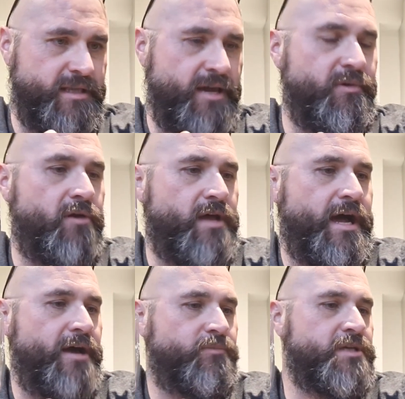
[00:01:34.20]
There we go,
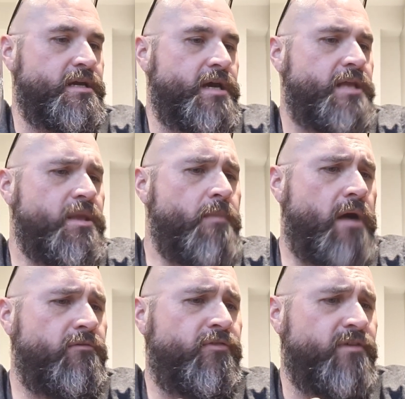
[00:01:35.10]
that helps. At the
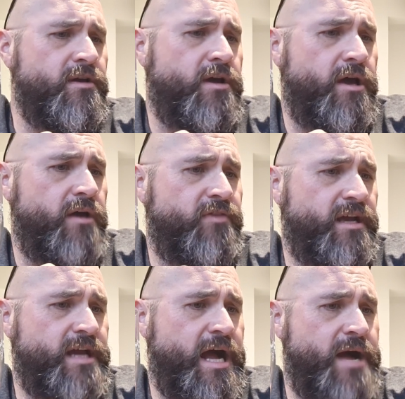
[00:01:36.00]
mouth of
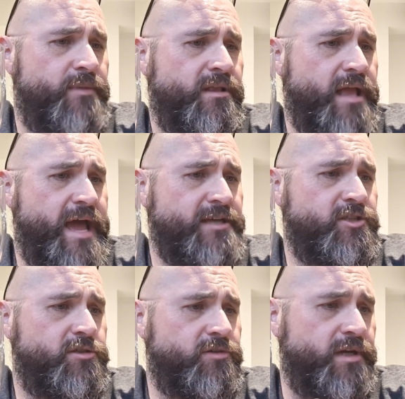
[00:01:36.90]
the Camel
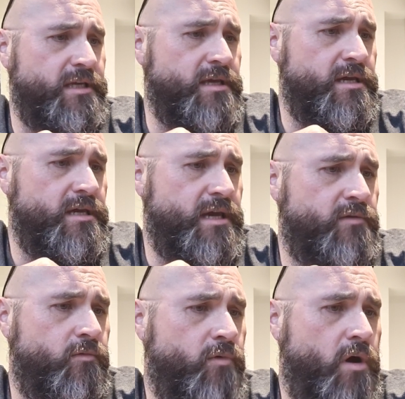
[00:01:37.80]
Estuary
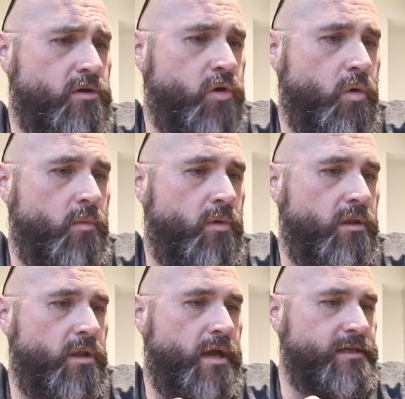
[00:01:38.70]
in Rock,
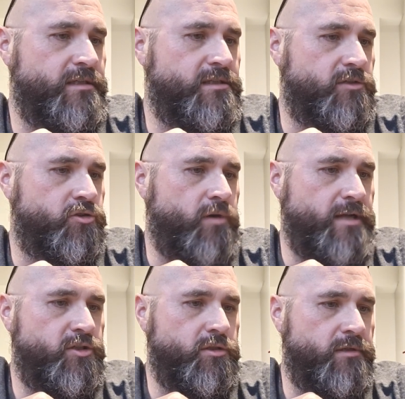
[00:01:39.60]
Cornwall lies the
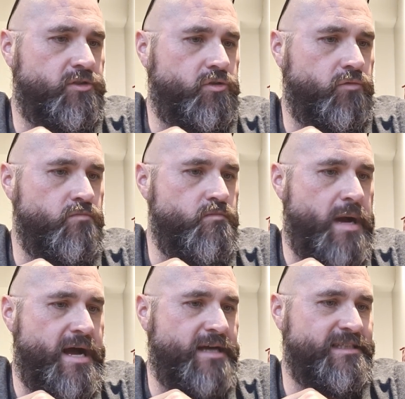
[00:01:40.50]
treacherous
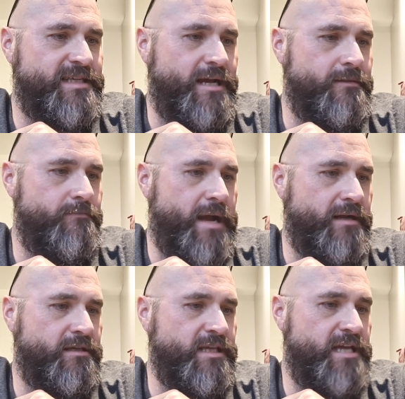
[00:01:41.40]
Doombar
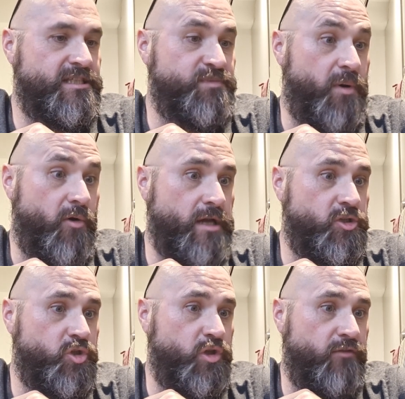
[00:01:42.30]
Sandbank. The
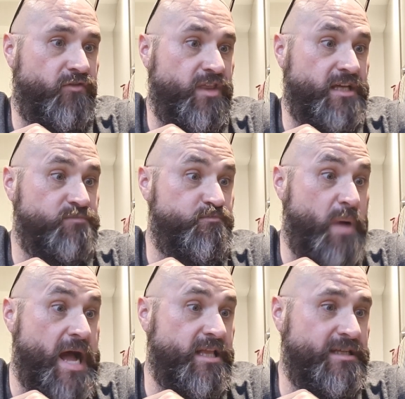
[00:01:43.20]
inspiration for this
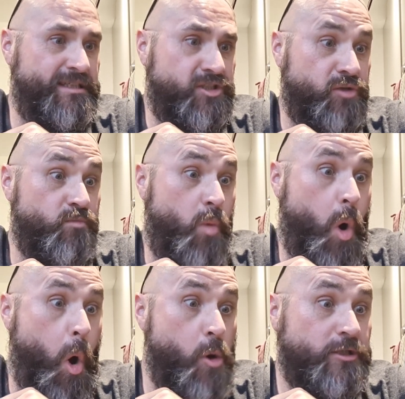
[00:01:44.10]
balanced and
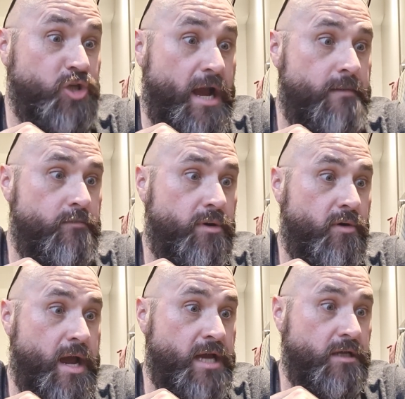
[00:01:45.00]
Moorish
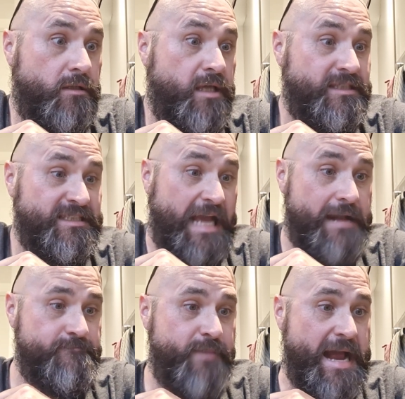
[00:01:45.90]
amber ale, the
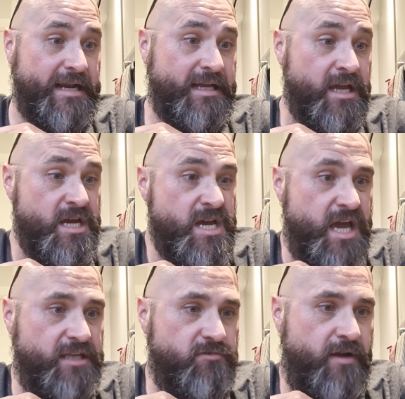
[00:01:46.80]
Sandbank,
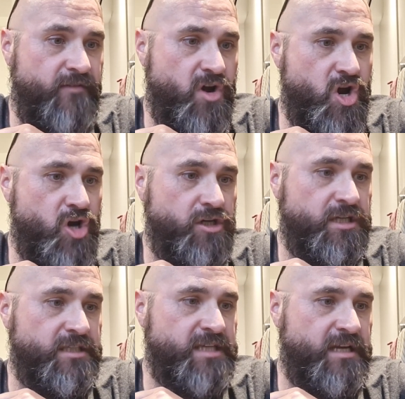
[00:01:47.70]
is
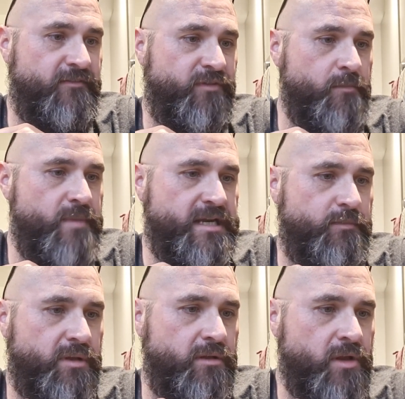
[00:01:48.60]
revered as a
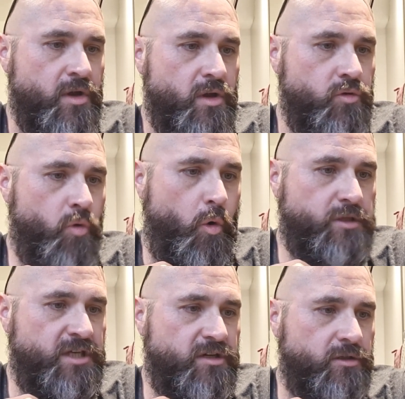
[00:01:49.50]
formidable
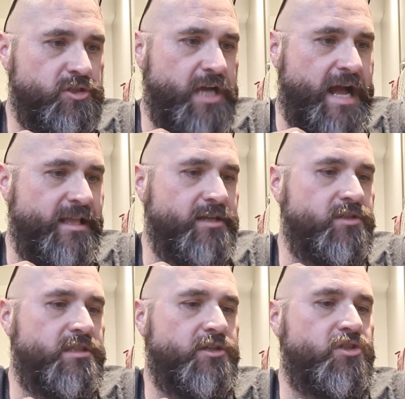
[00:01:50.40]
nautical
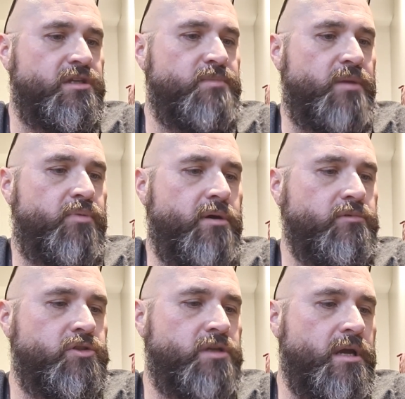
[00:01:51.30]
challenge that should be
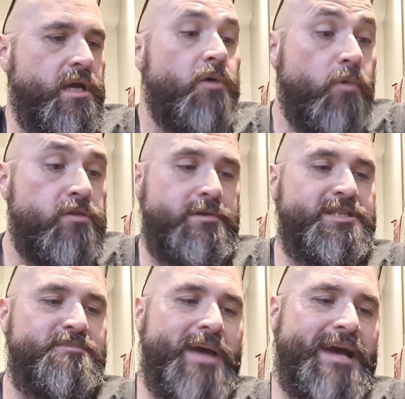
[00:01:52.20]
approached with
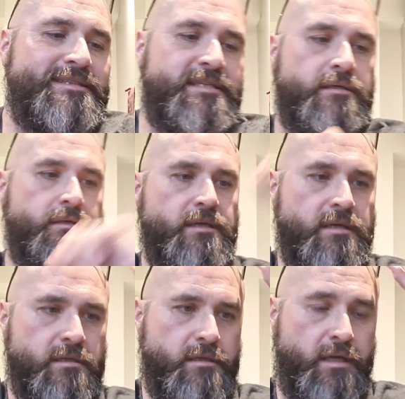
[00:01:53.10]
respect
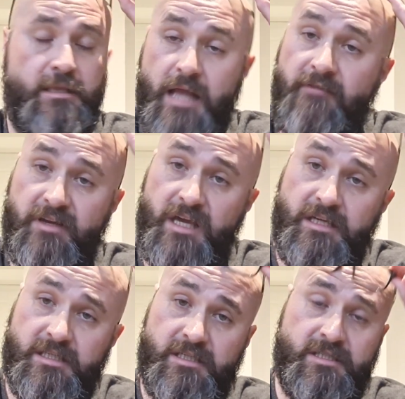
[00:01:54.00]
and
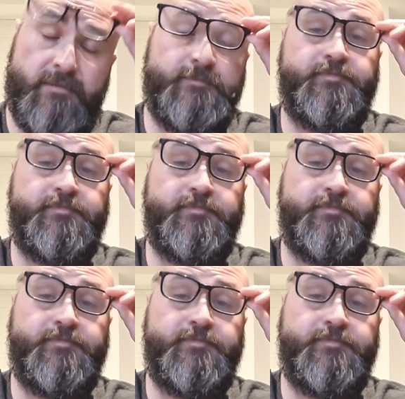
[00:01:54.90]
navigated